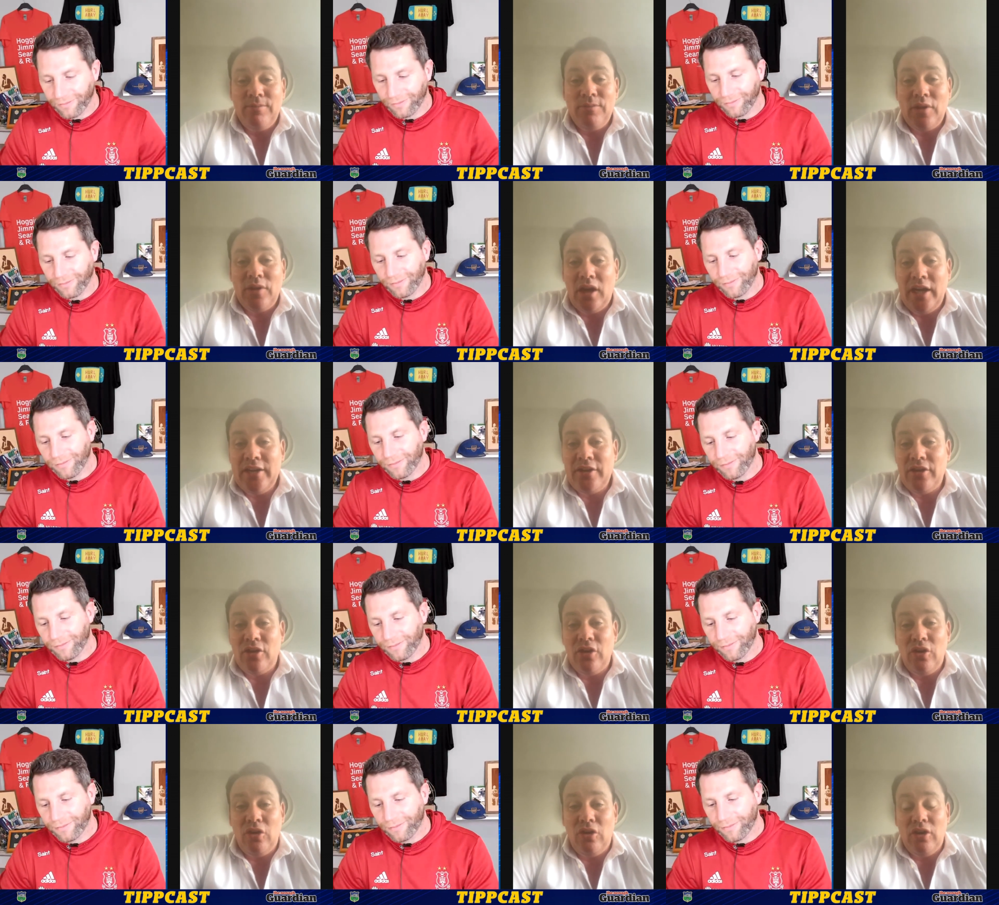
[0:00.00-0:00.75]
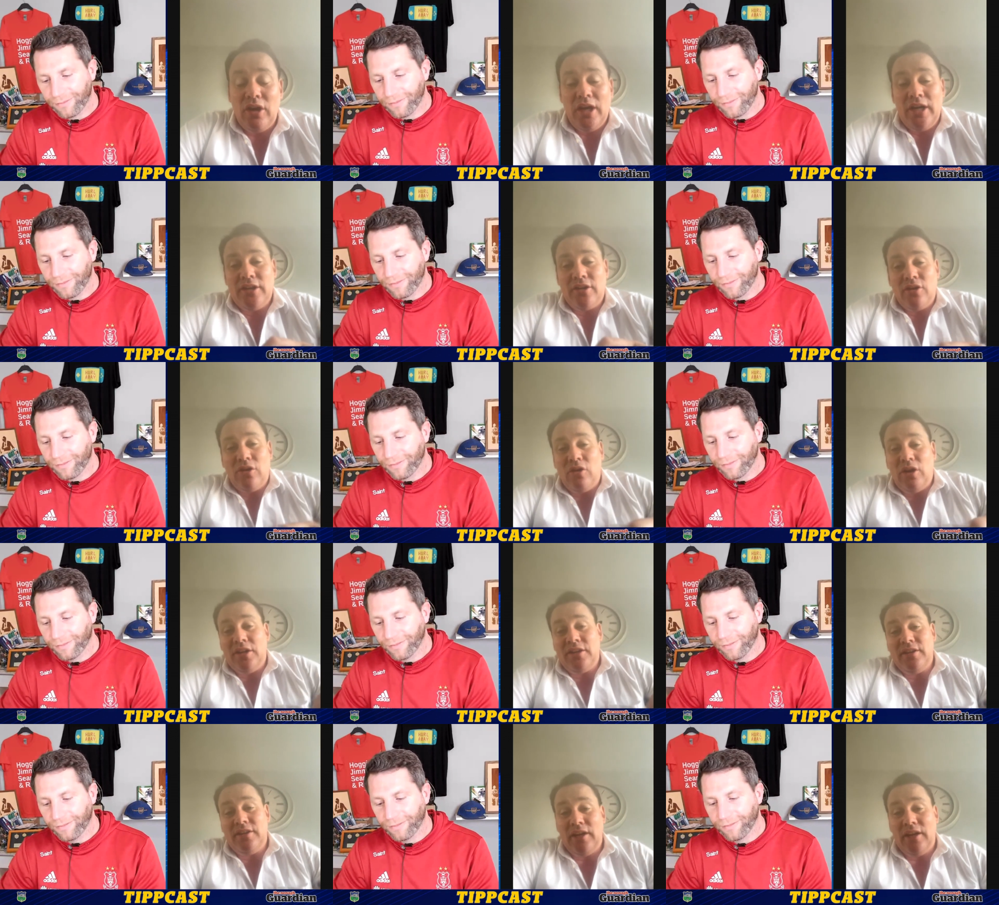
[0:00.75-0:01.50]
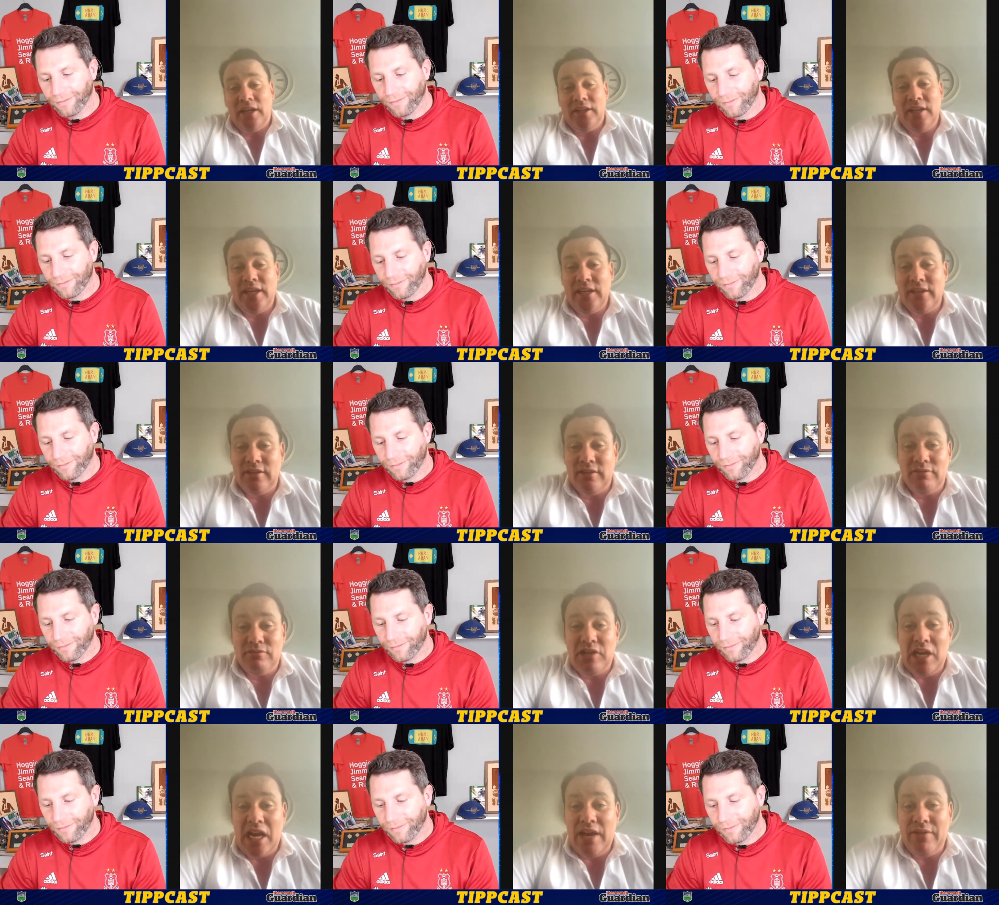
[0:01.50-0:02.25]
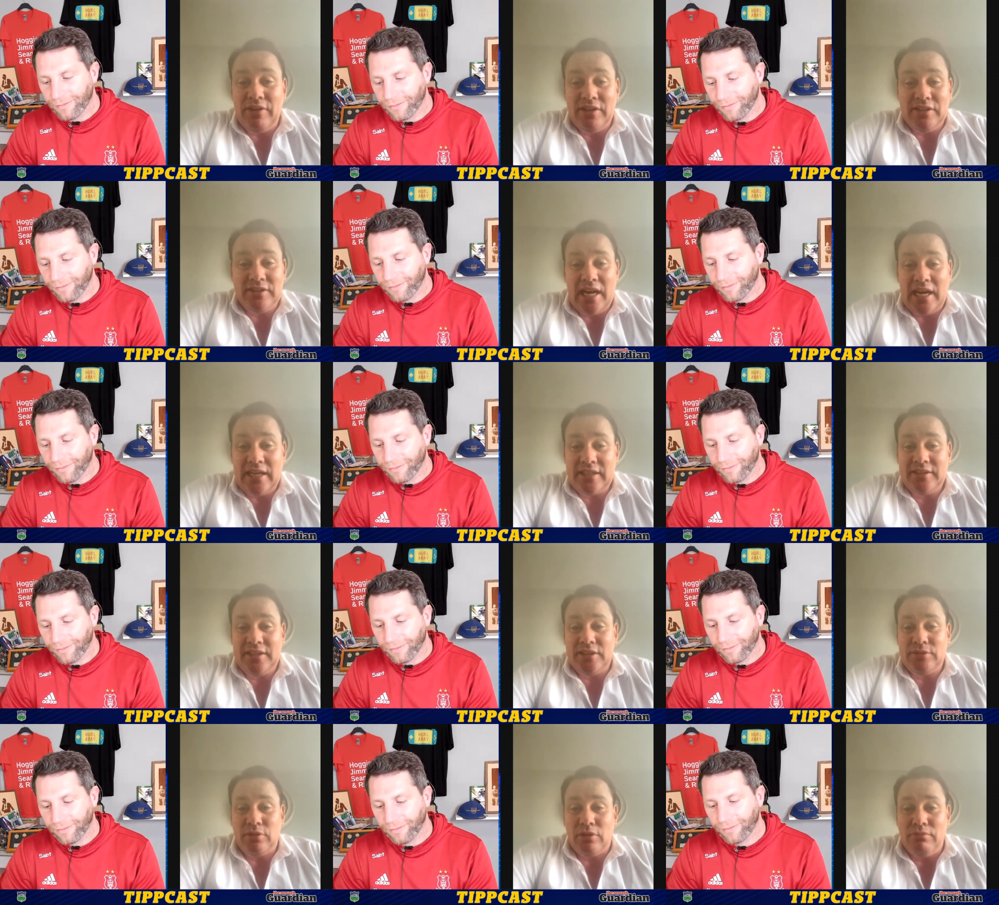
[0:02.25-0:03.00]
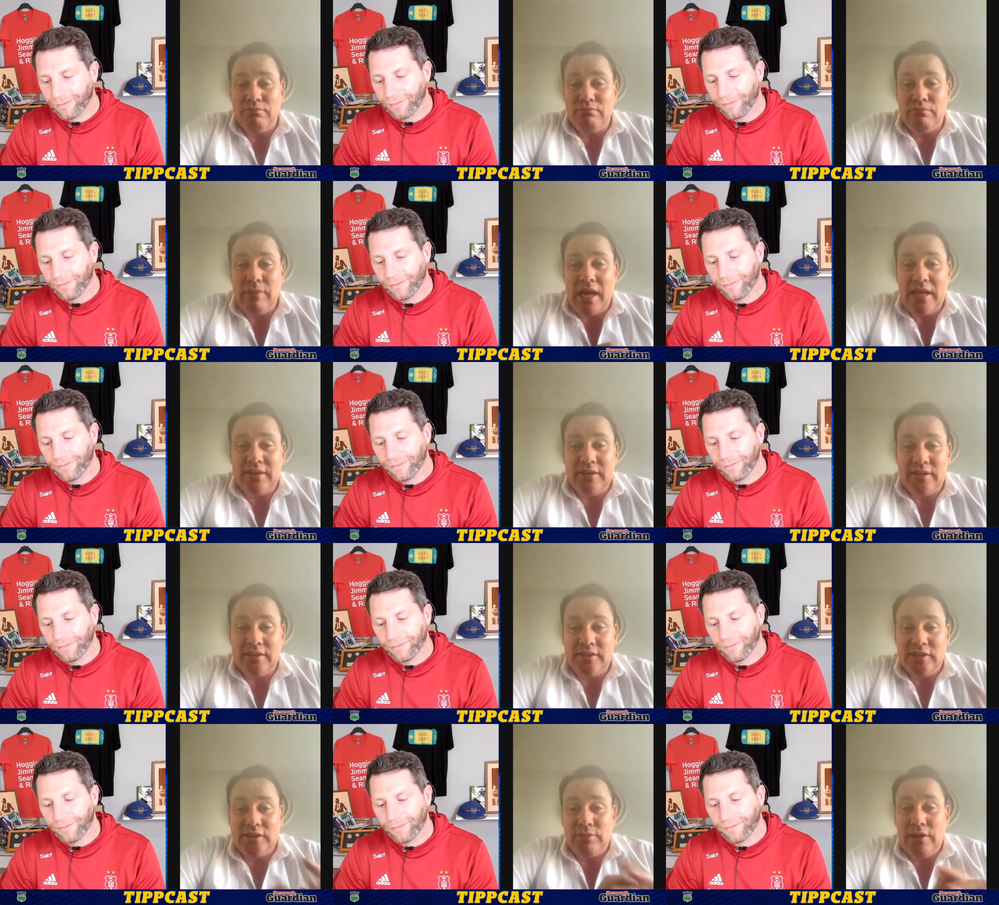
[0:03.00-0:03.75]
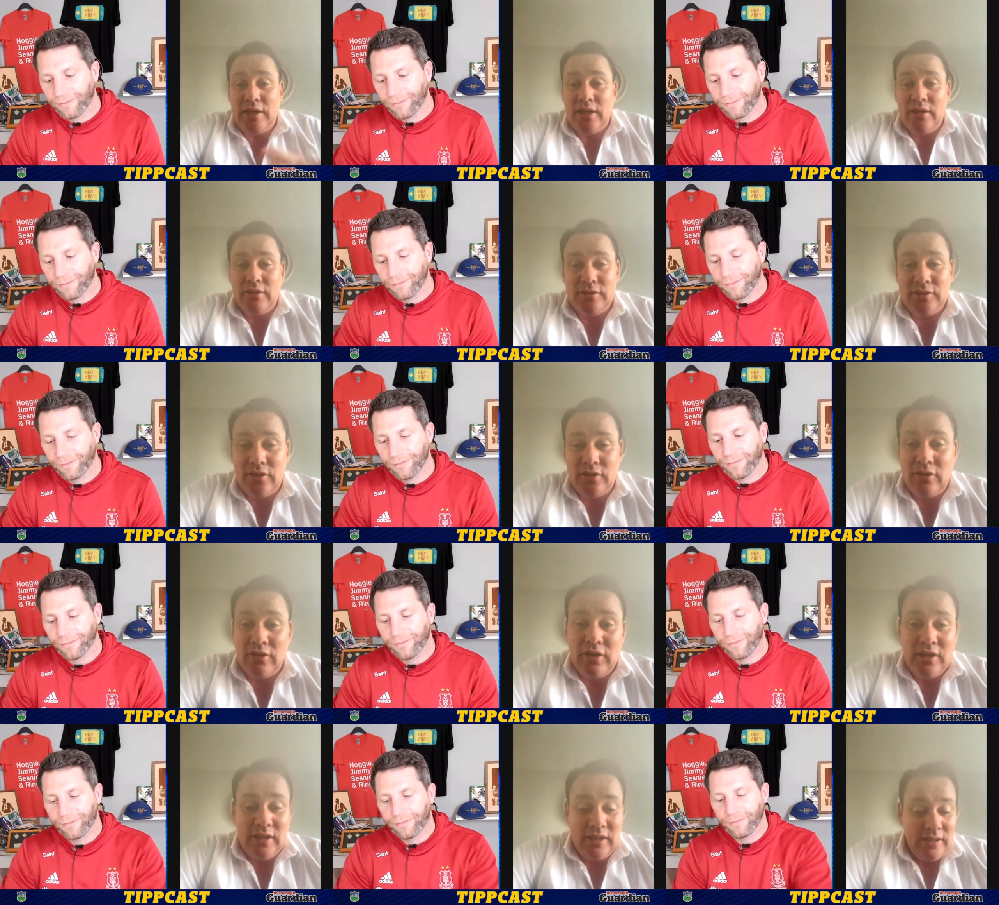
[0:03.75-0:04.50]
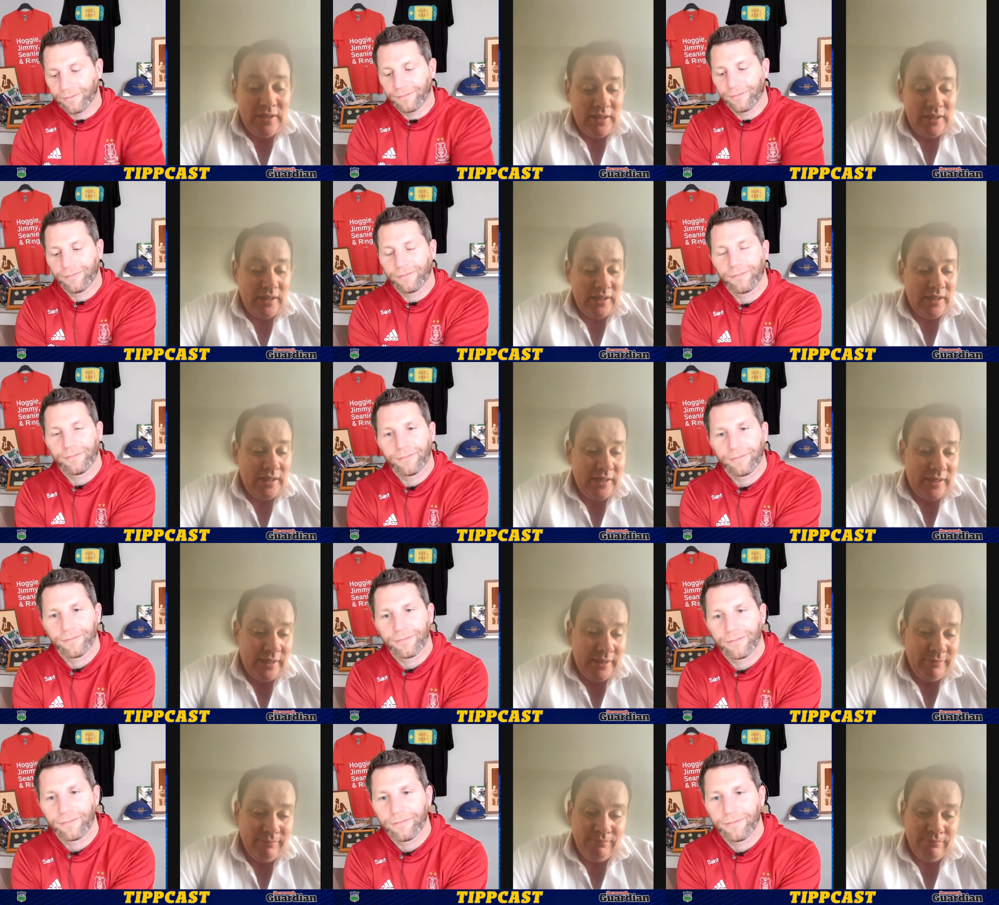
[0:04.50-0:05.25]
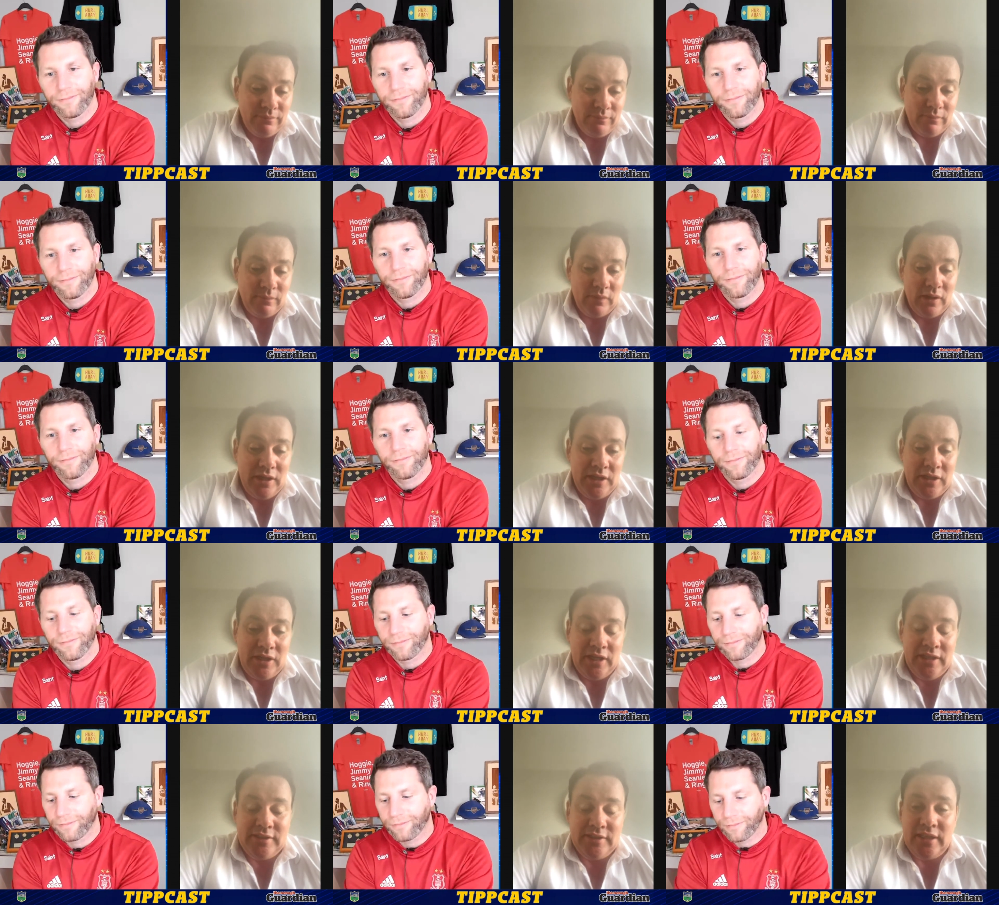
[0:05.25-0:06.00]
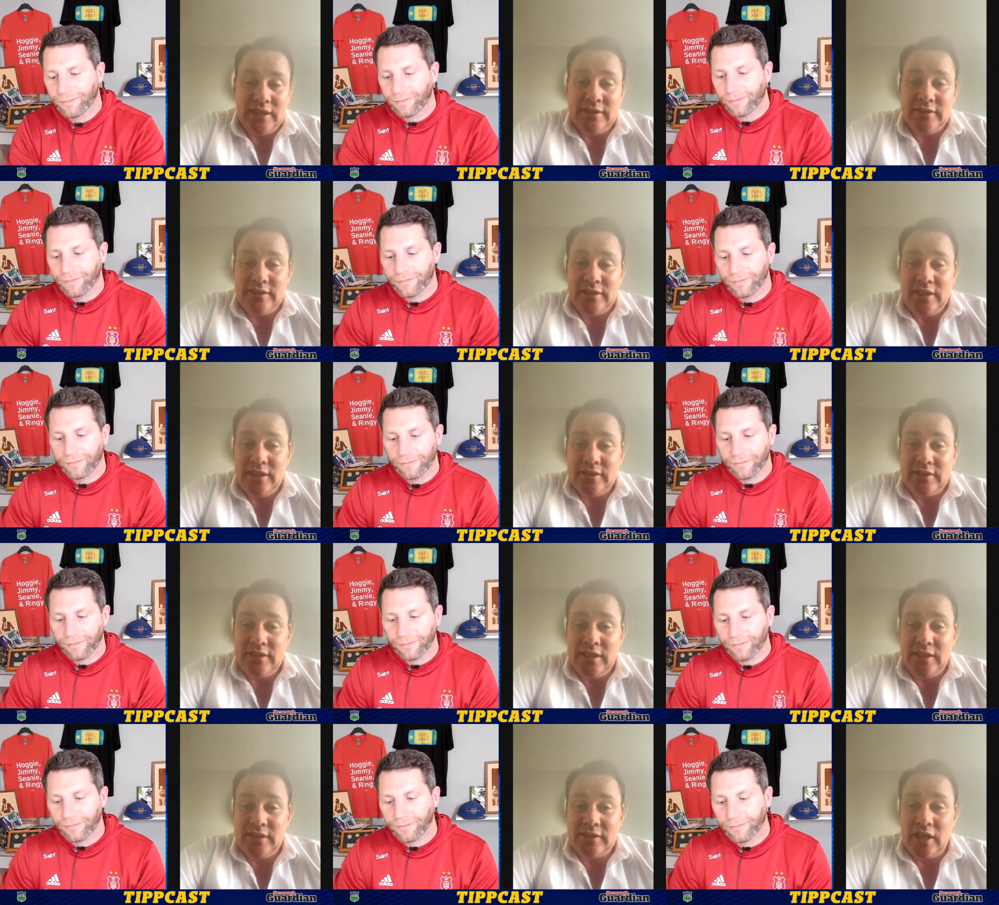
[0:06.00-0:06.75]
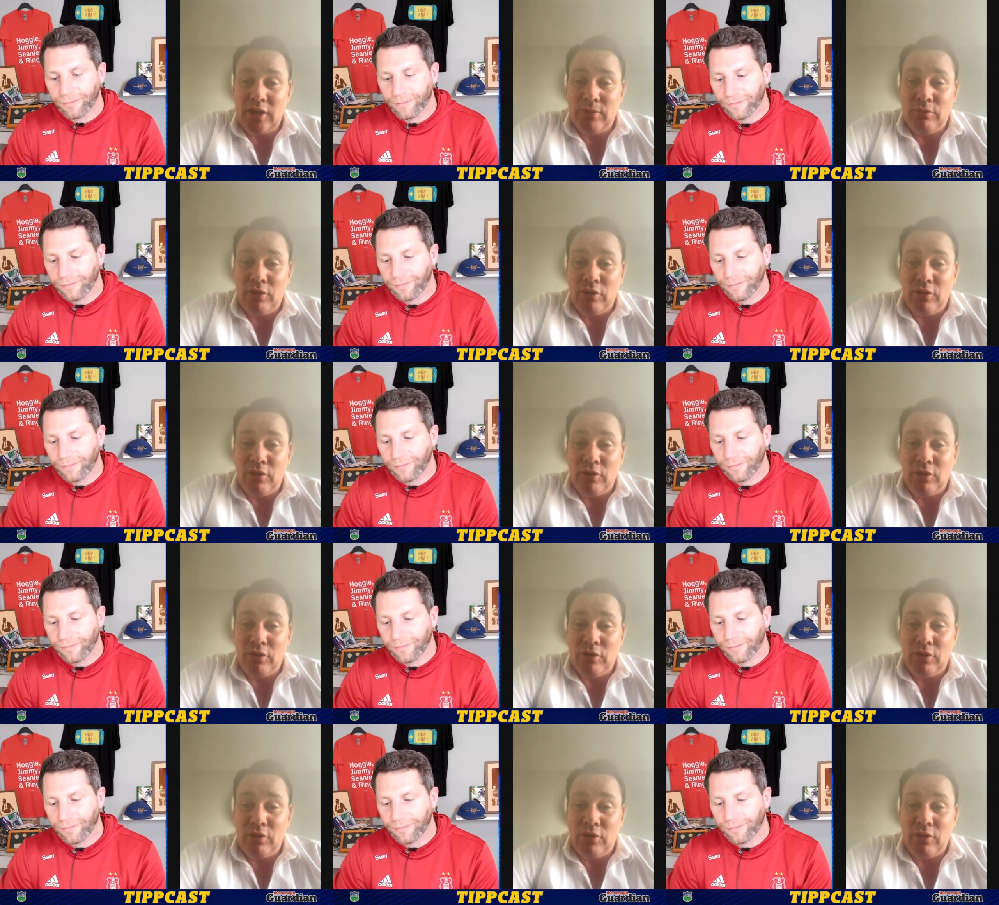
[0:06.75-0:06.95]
Speaker 1: I don't know. I think Davy's tactics were madness as well. So he's got them